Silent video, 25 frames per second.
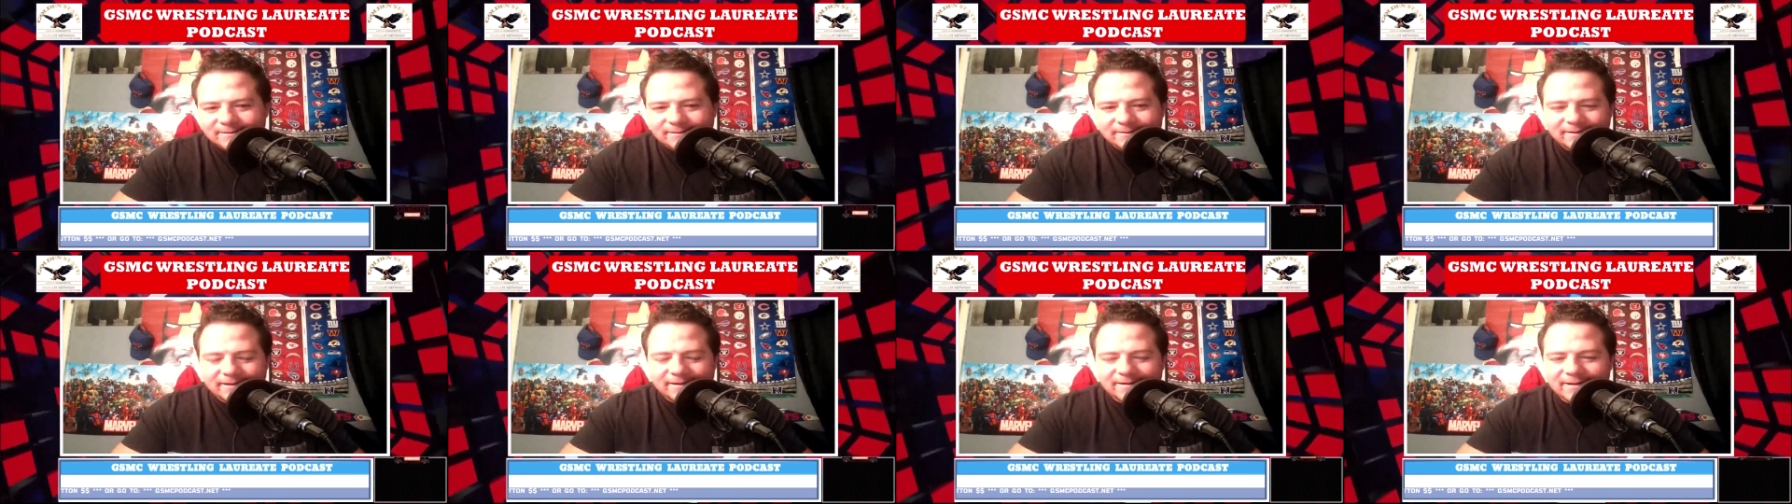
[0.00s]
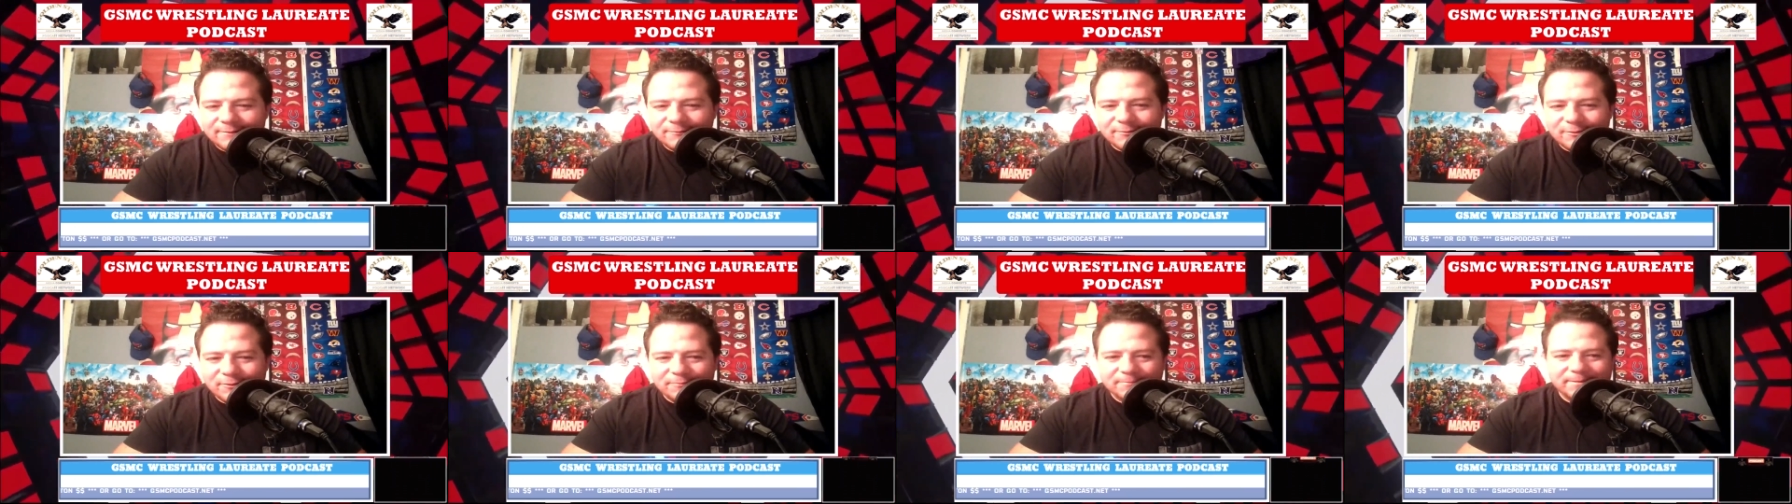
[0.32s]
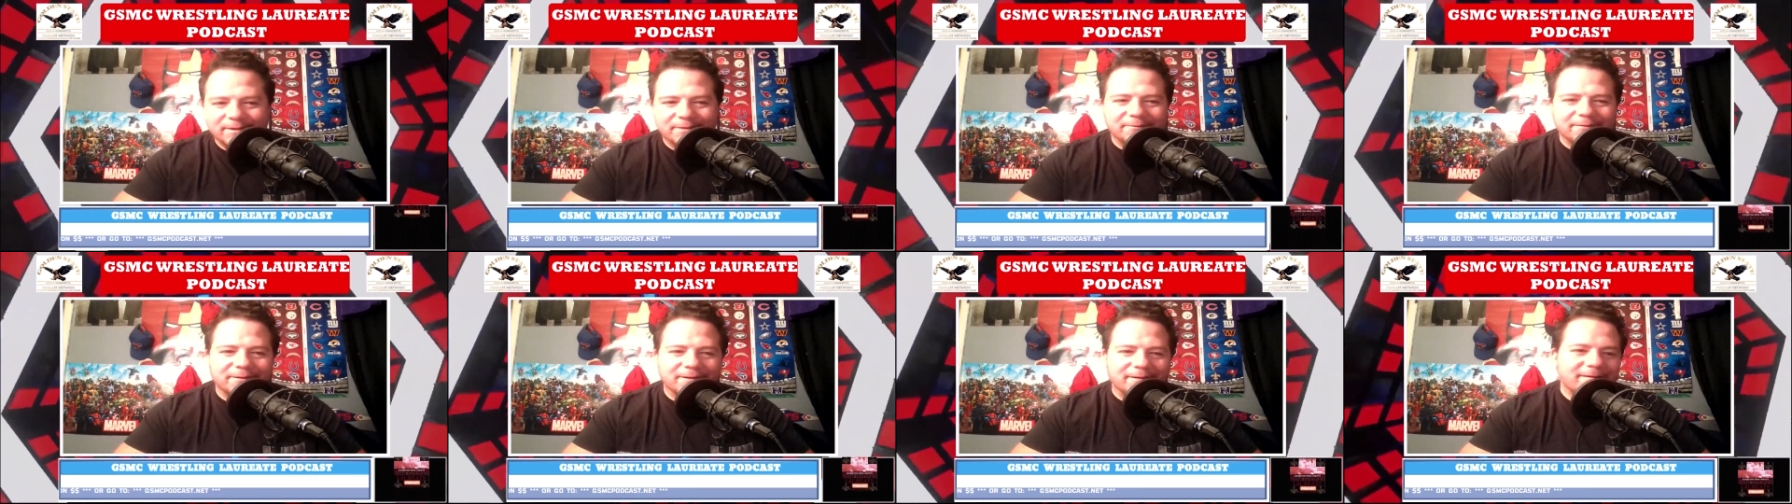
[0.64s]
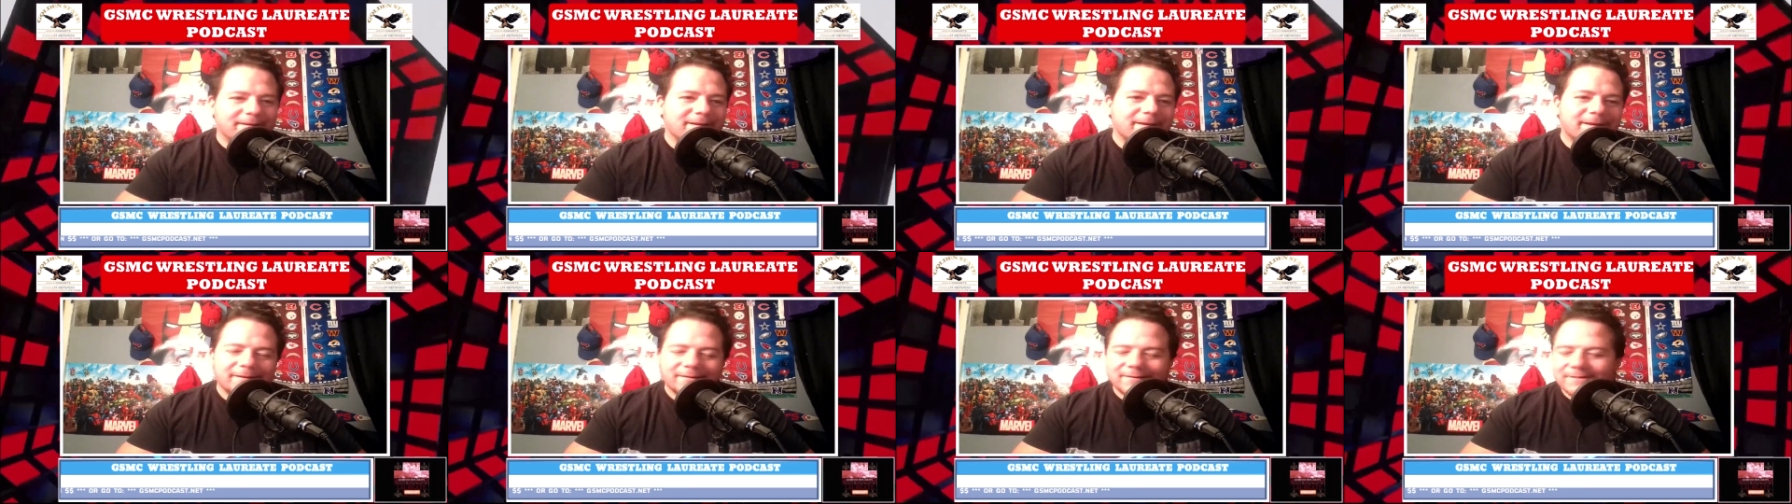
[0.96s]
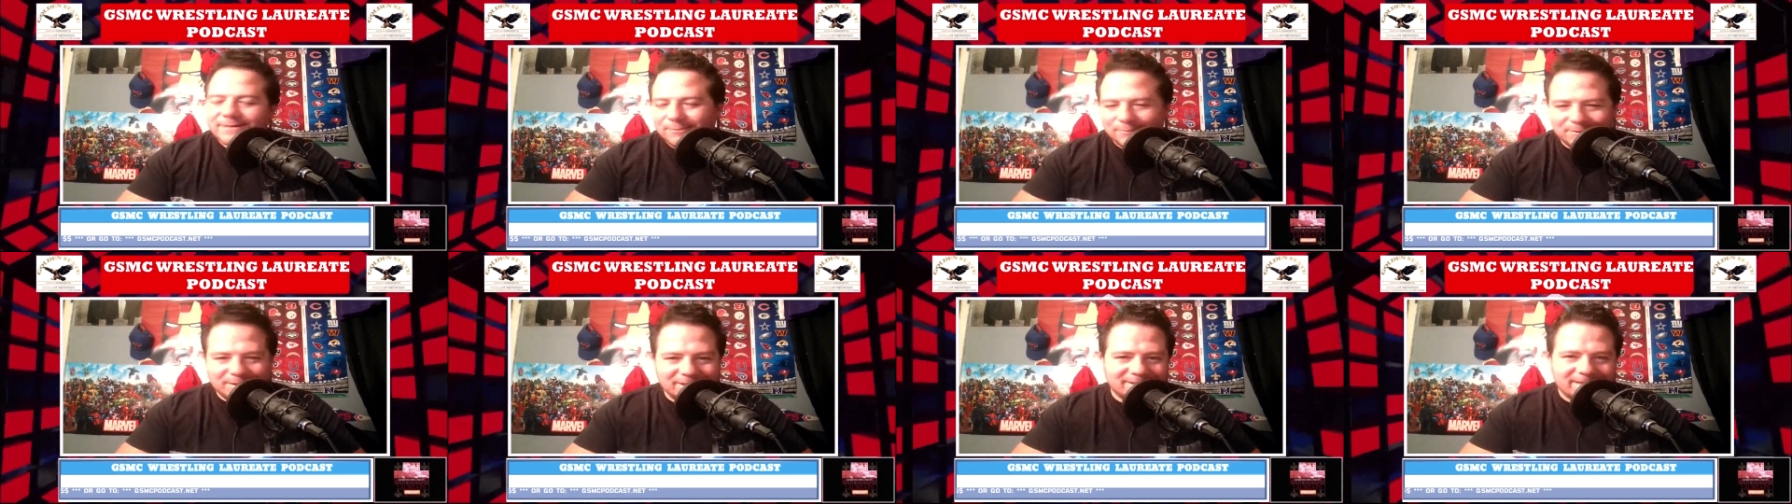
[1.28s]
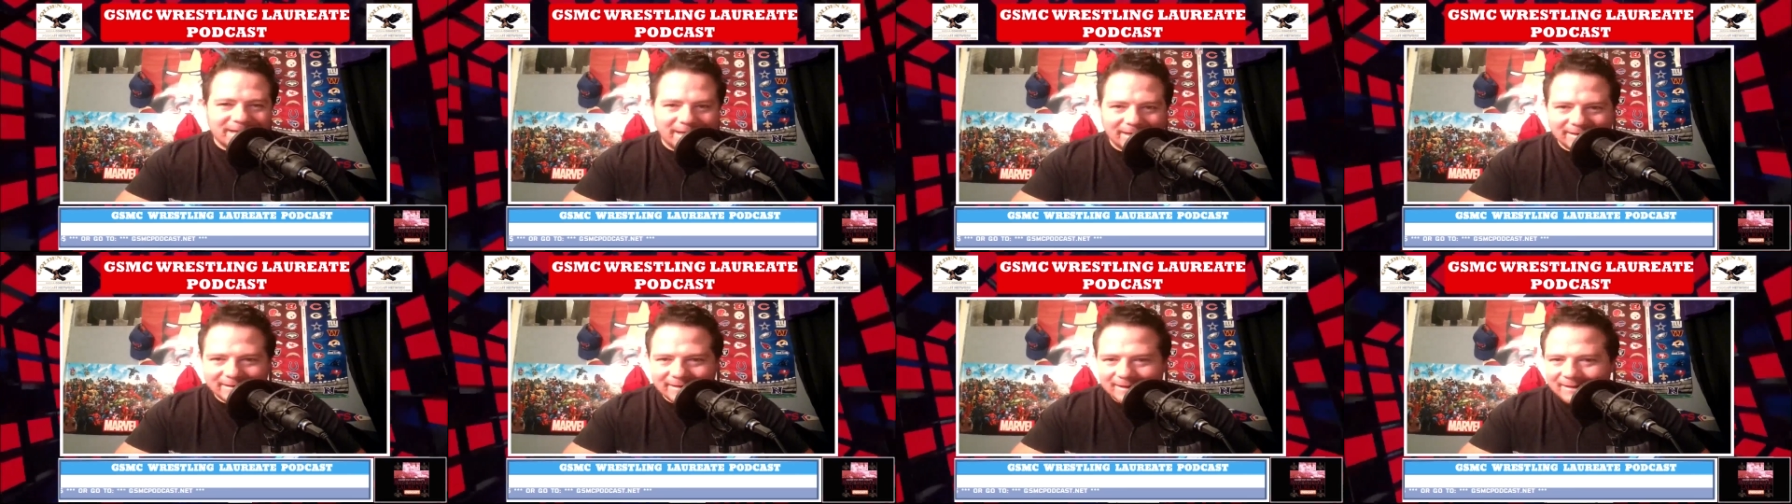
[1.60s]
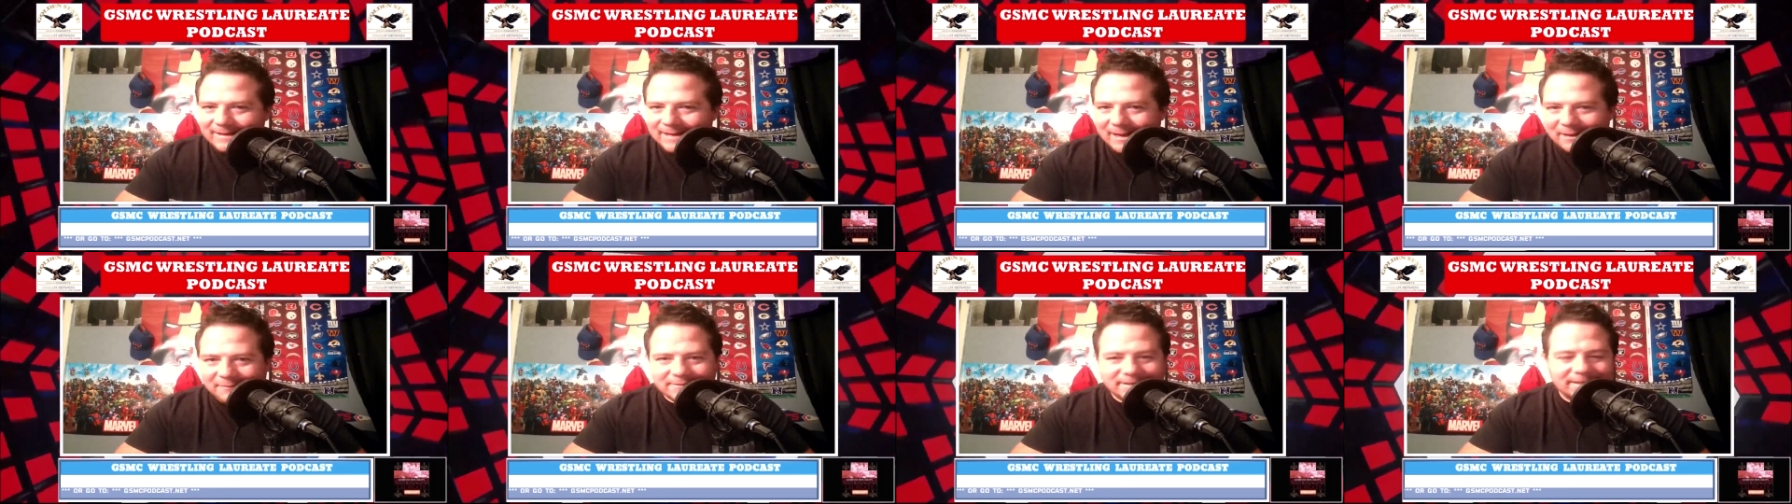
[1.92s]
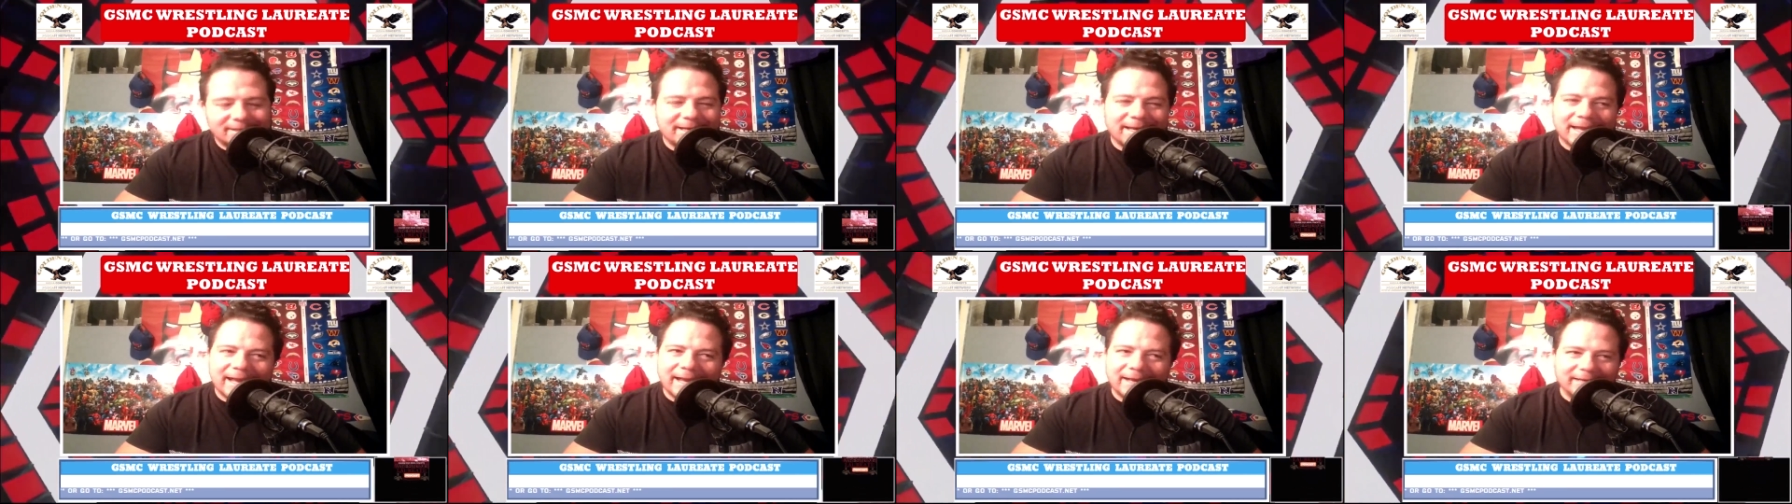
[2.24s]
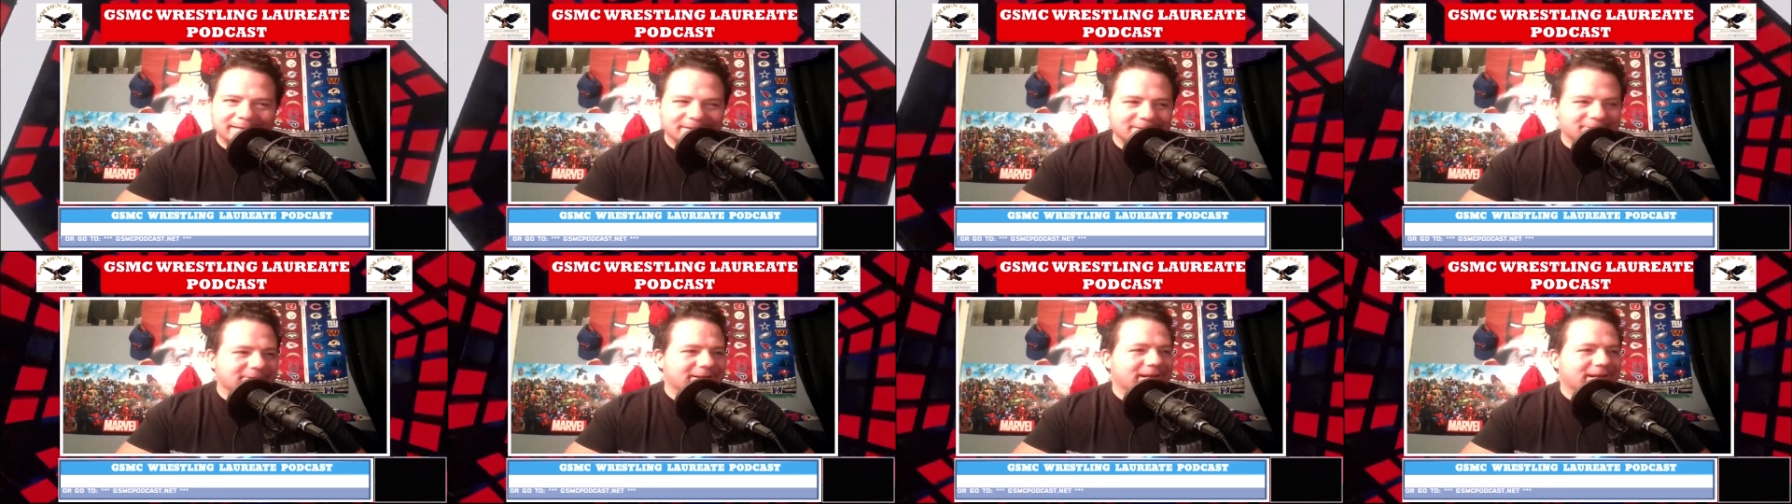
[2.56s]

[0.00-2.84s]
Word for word: You know, they come home, they were so, so they count the candies.